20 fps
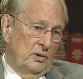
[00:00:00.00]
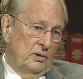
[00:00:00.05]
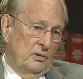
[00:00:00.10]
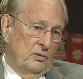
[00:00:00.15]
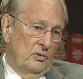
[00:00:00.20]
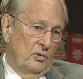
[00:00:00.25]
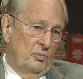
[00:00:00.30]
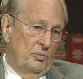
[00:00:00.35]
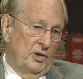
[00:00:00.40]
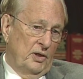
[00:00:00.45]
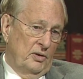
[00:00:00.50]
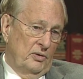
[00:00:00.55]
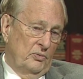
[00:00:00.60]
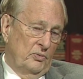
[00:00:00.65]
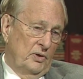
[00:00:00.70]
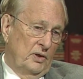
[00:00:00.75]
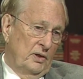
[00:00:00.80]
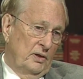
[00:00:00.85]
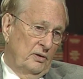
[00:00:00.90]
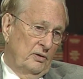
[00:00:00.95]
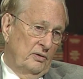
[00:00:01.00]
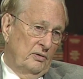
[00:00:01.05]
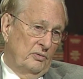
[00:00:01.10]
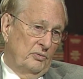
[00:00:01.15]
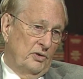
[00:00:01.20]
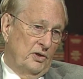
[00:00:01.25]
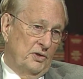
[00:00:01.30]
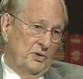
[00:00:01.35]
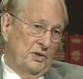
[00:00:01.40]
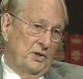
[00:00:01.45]
And oh, by the way, the
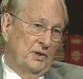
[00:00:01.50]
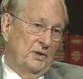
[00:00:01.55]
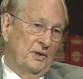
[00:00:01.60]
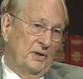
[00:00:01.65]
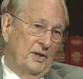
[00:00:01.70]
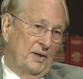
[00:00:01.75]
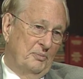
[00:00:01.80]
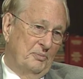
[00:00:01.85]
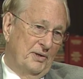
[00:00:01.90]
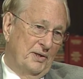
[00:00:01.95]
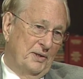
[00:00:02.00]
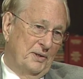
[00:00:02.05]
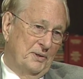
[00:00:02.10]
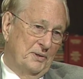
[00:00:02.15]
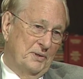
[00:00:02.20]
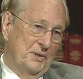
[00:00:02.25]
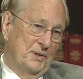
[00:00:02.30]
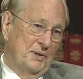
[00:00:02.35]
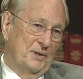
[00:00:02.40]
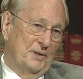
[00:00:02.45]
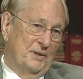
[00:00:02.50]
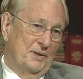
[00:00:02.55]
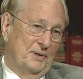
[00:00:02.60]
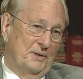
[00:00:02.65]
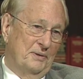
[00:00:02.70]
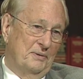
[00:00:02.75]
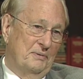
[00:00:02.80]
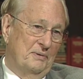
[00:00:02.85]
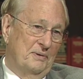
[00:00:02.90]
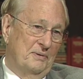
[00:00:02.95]
Ross Gear Company is here
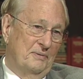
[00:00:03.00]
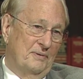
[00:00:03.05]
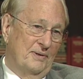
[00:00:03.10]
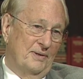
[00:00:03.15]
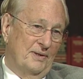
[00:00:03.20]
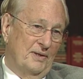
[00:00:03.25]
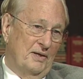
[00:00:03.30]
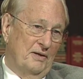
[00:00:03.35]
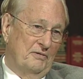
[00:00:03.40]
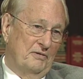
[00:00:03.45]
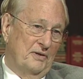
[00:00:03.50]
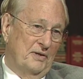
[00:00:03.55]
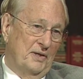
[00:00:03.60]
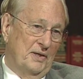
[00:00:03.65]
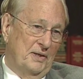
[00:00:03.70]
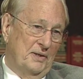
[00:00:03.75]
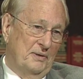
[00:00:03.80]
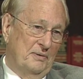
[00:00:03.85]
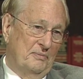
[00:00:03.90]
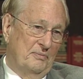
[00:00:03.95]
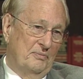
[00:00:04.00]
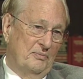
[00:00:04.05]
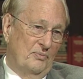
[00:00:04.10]
in Lafayette,